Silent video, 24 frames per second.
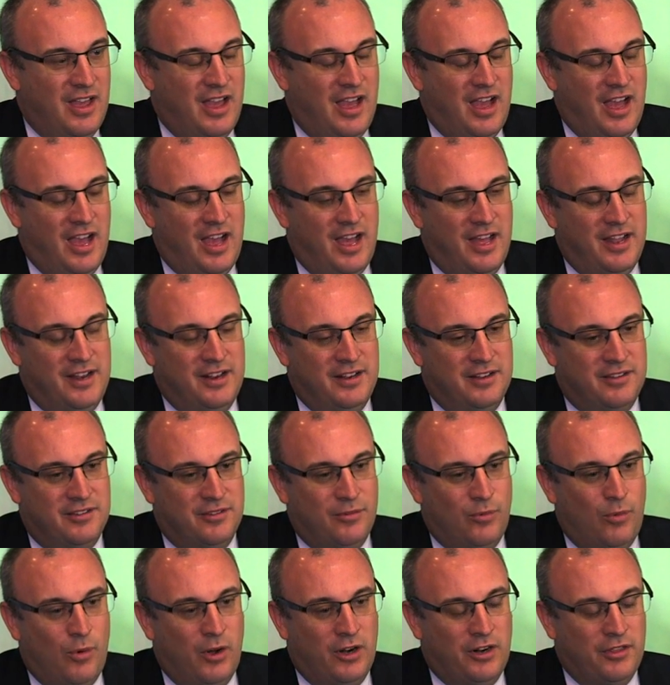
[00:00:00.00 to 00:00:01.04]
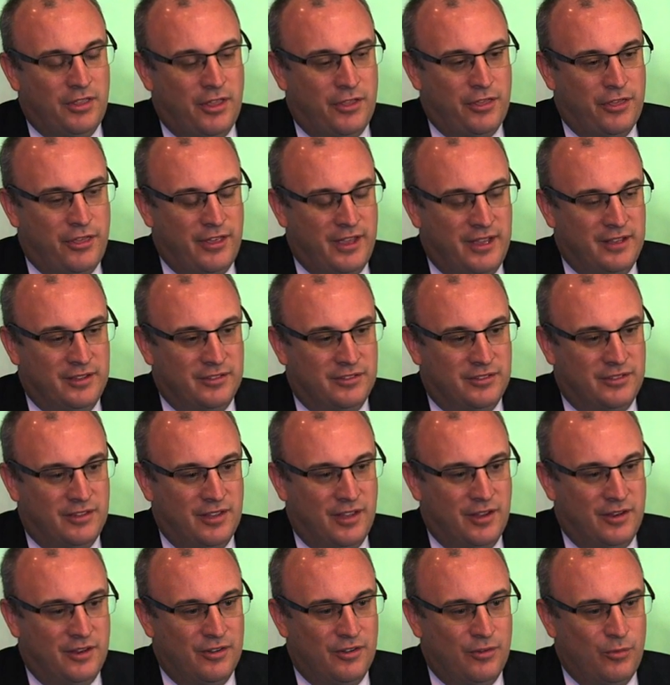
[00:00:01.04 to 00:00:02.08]
And one of the things
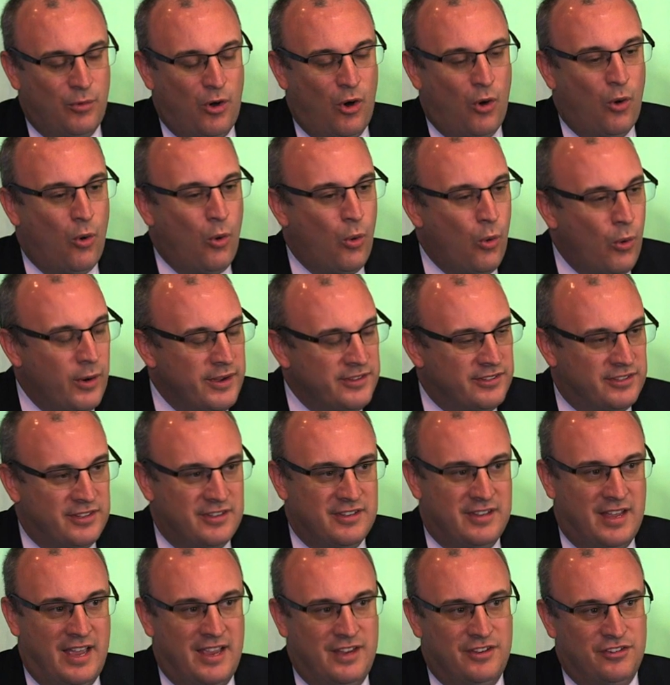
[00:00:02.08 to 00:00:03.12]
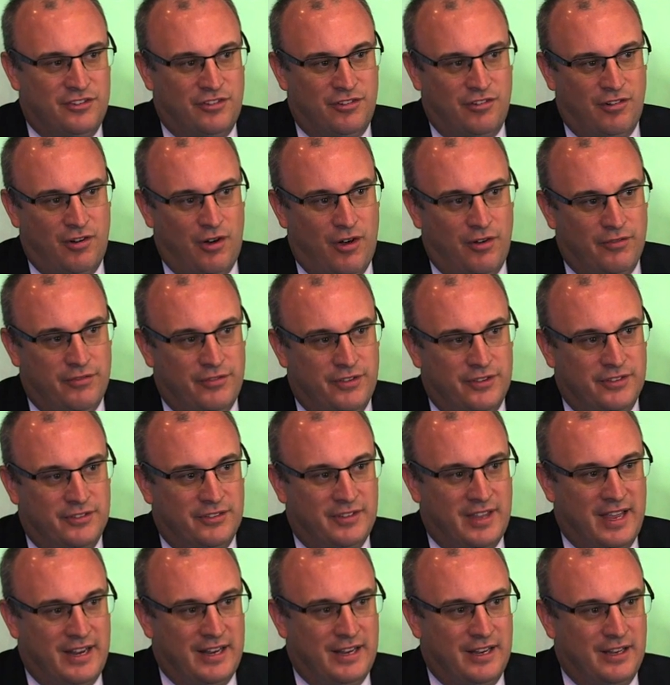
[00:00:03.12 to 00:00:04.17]
that we're always in danger of is
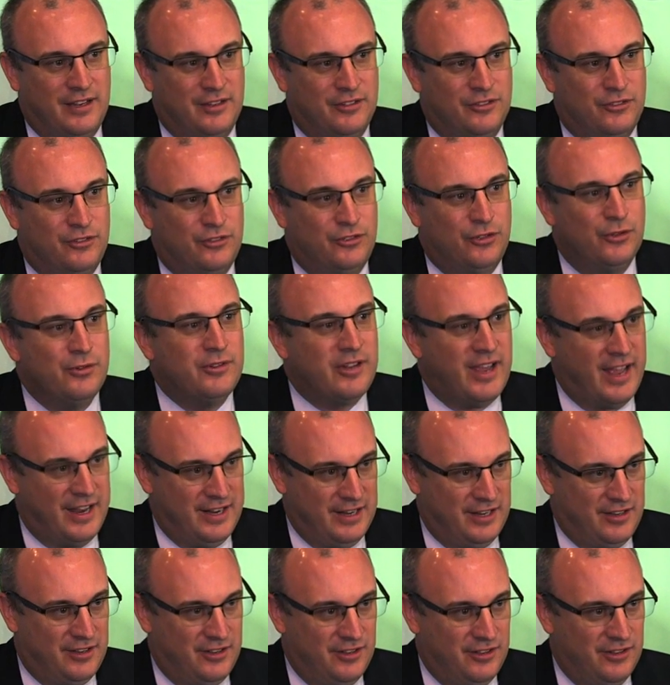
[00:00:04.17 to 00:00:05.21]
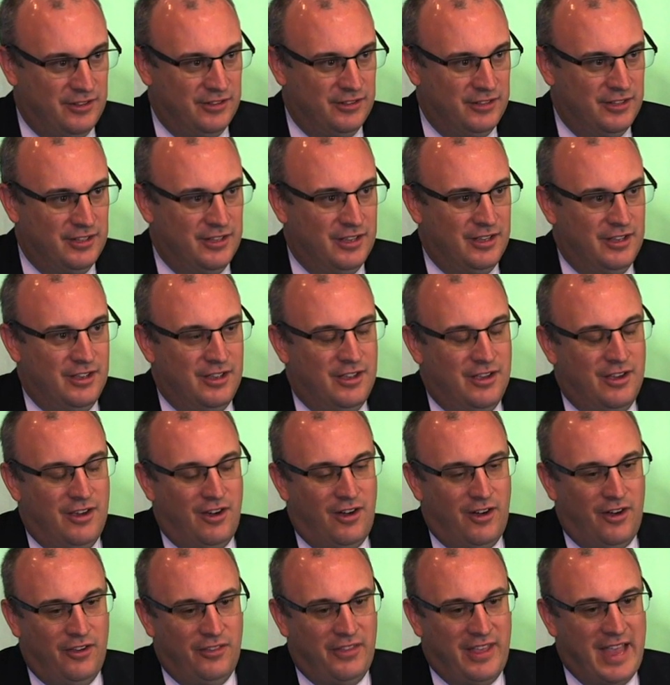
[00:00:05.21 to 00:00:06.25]
getting too technical
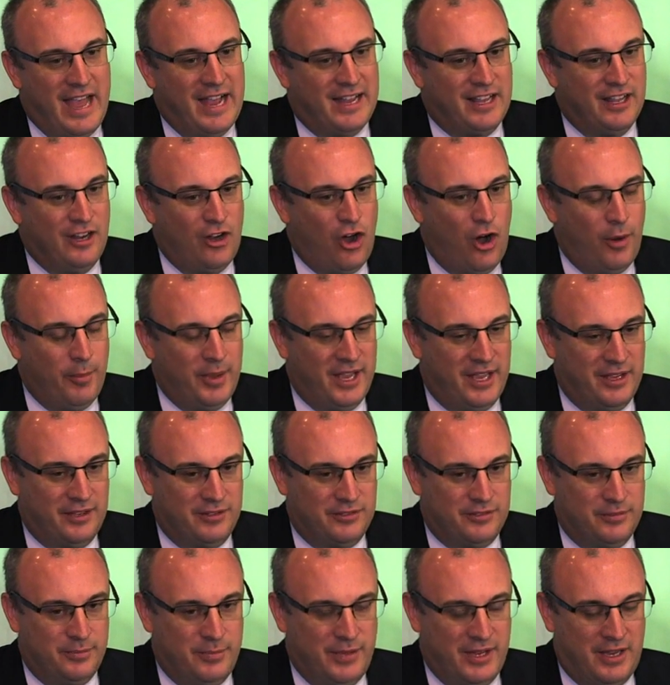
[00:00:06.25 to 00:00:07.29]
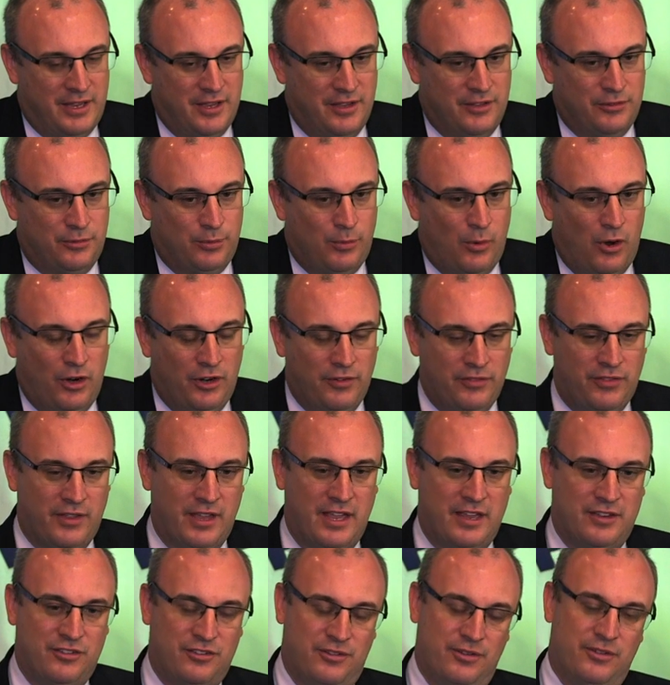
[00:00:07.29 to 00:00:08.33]
on the economics, because one of
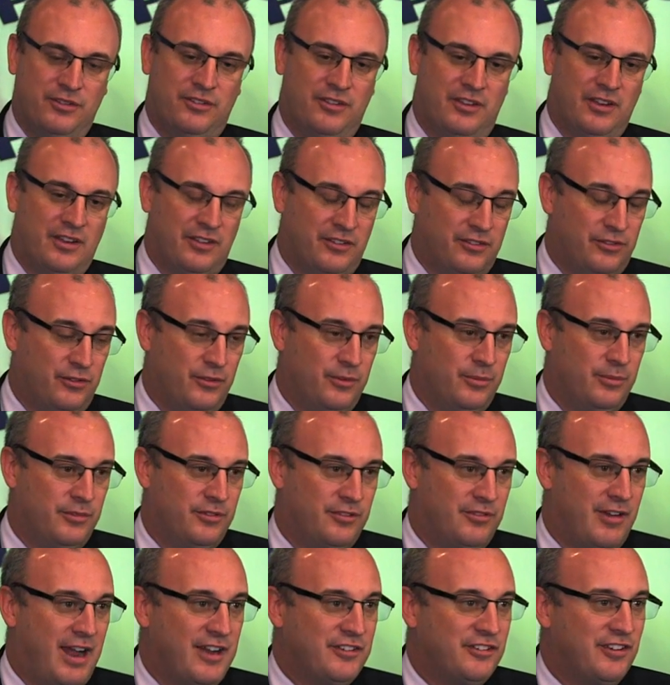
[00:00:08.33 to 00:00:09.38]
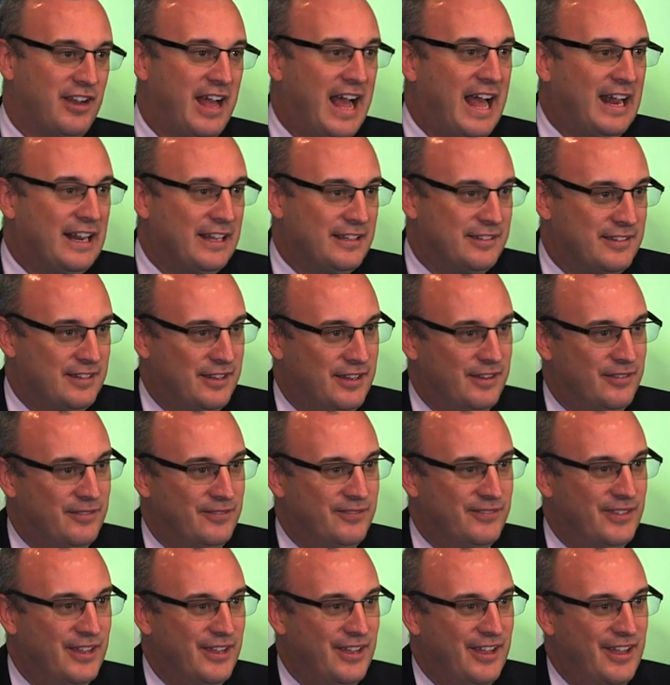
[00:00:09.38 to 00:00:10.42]
the issues it assumes rationality.
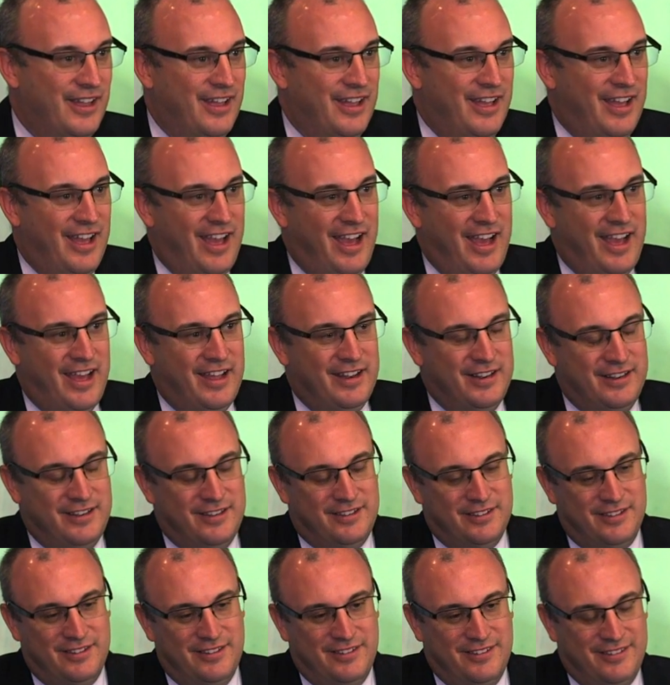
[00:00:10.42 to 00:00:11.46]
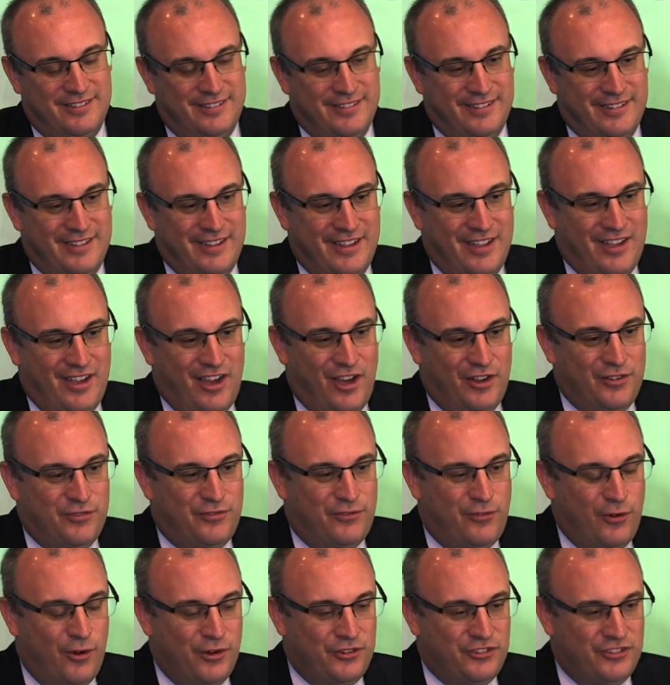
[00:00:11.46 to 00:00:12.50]
And
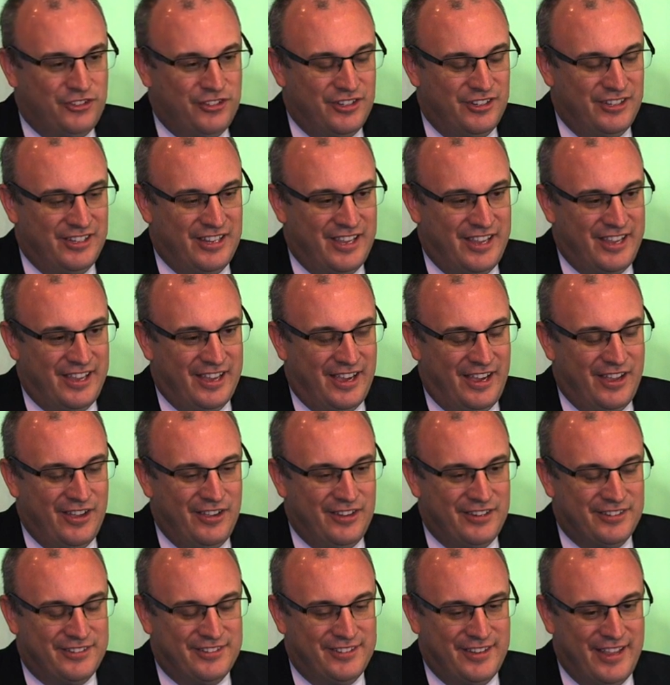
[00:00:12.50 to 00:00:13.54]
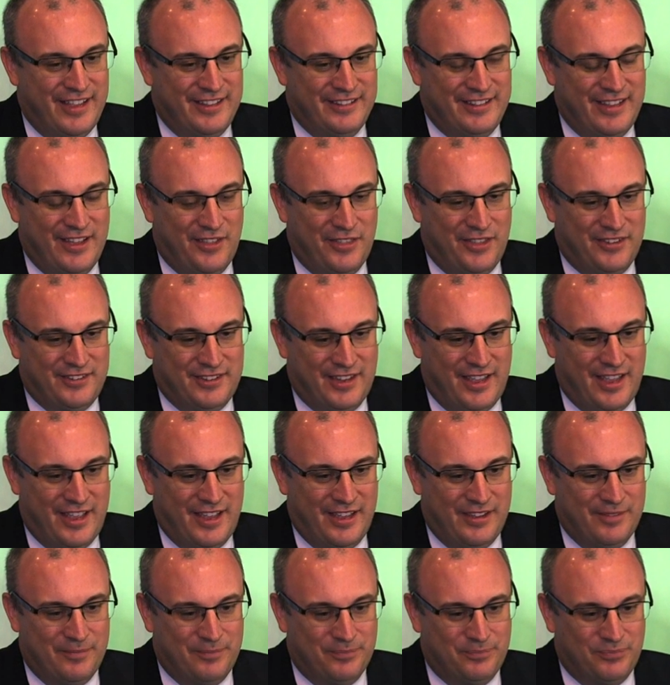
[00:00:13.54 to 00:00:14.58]
unfortunately, I heard a saying the other
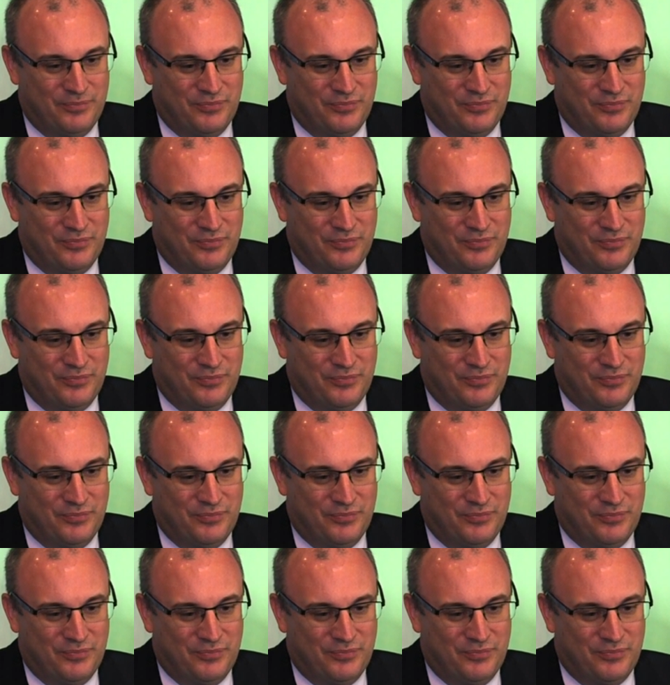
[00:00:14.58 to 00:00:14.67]
day,